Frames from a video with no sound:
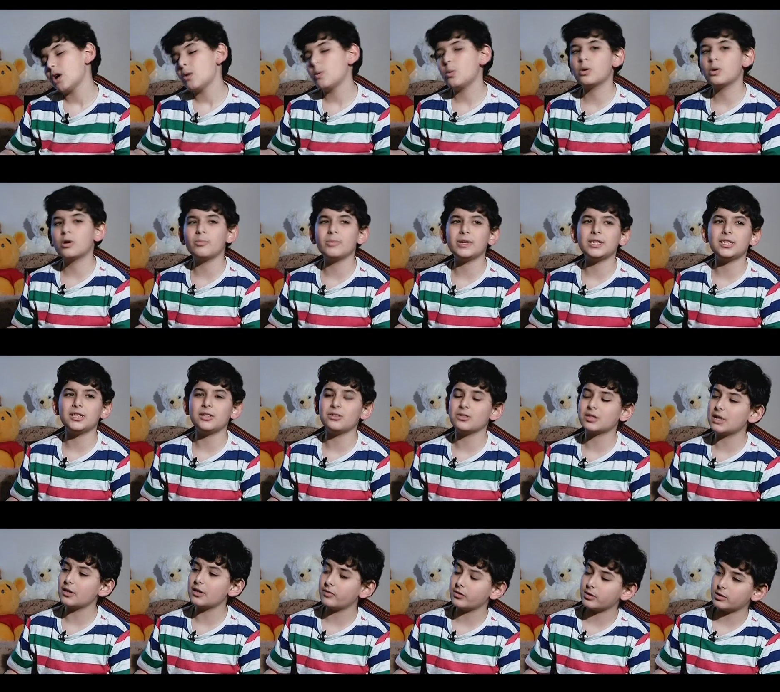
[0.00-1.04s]
Well, committing
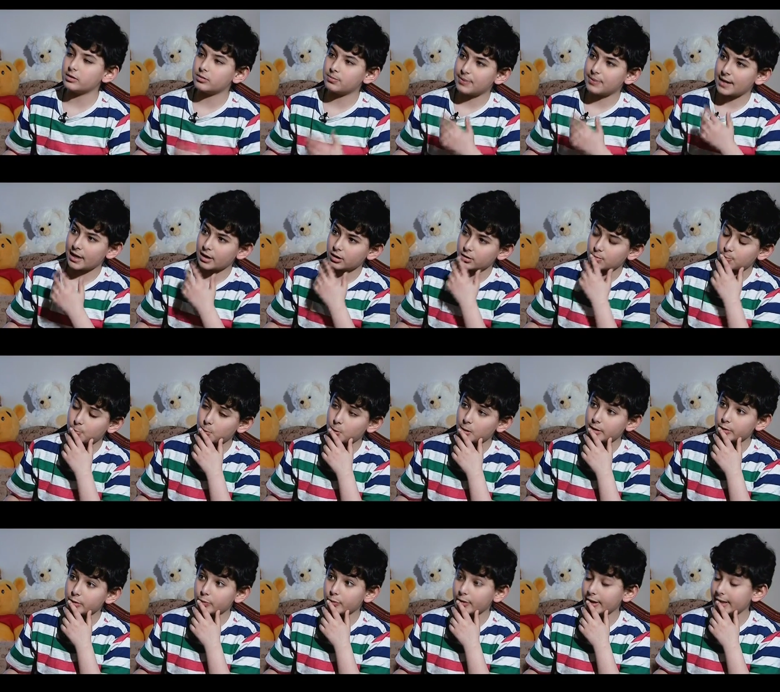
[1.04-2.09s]
yourself to playing a sport
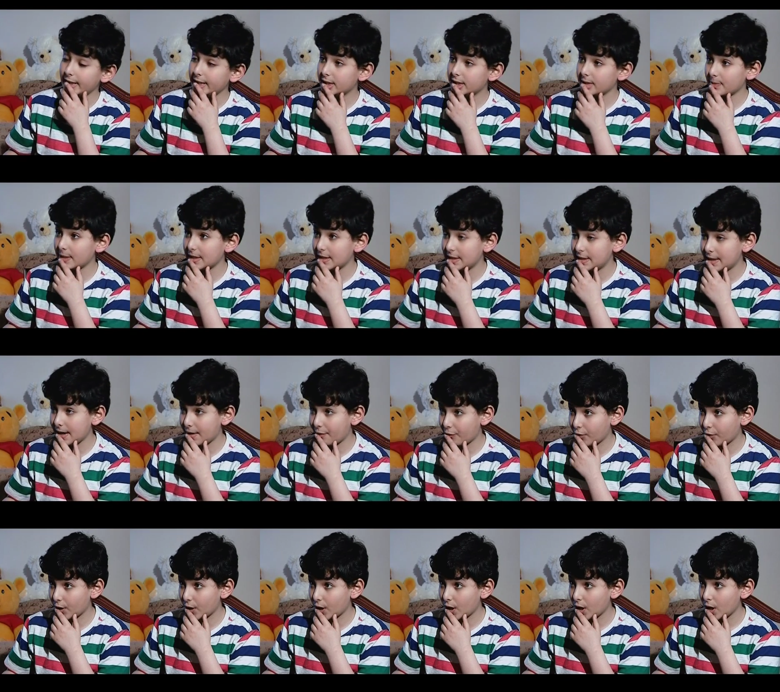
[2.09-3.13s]
is really something
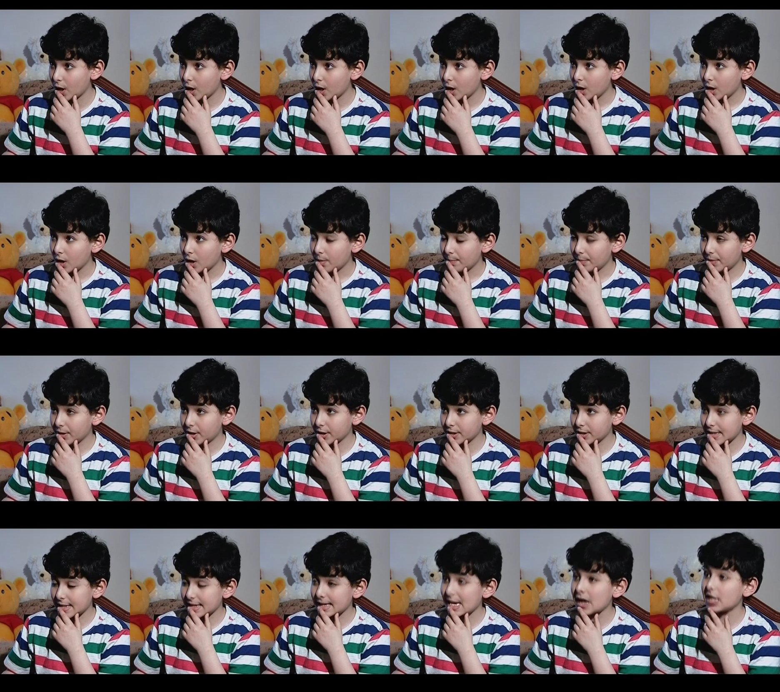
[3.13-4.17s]
different because
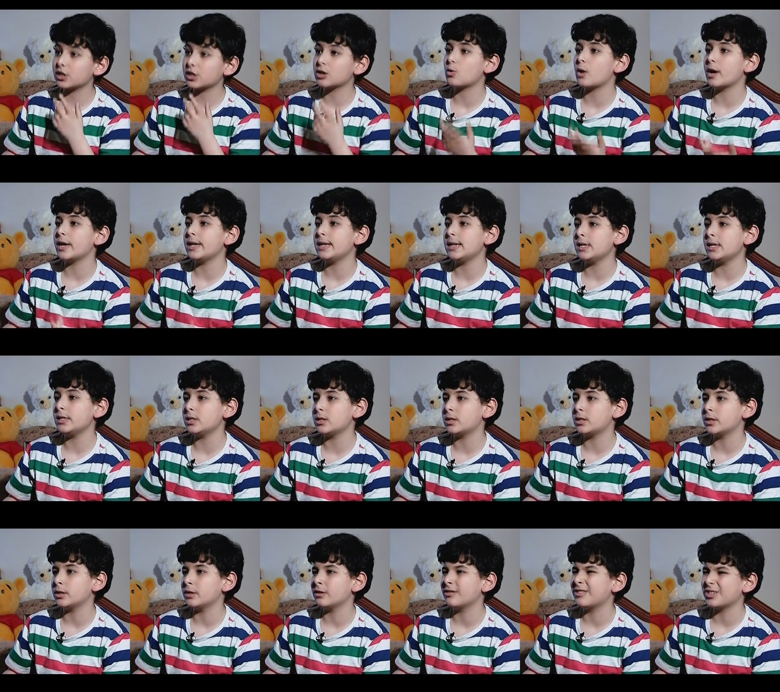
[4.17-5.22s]
it's actually quite easy to
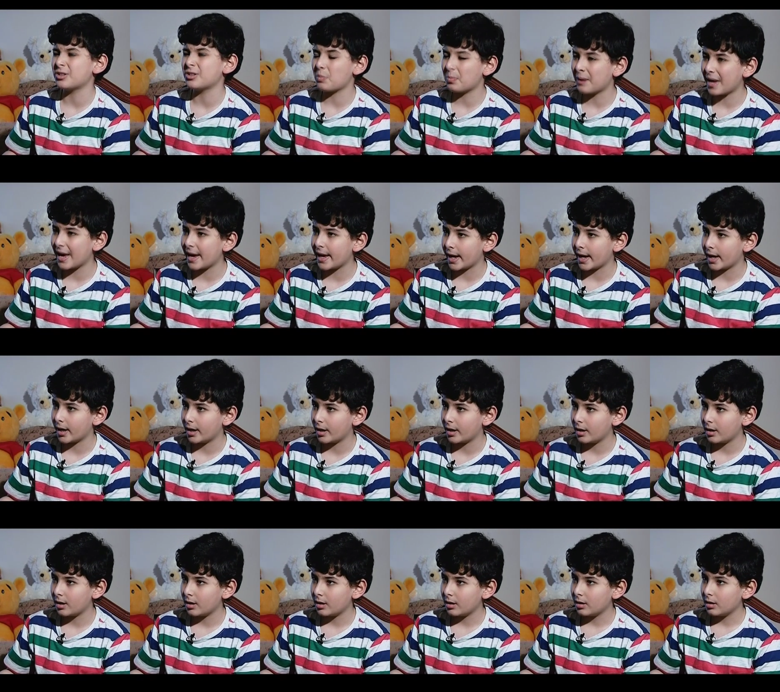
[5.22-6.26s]
do because you're playing
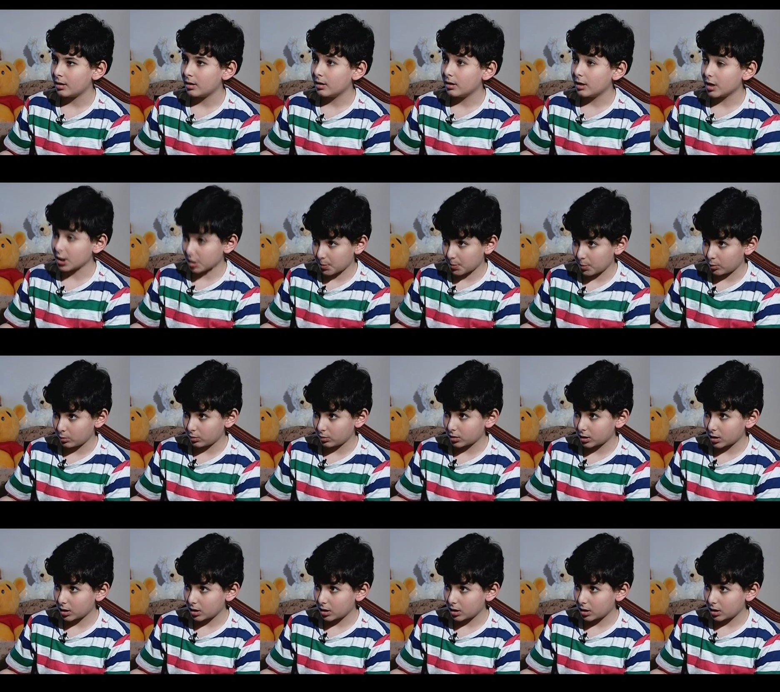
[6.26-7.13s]
a sport.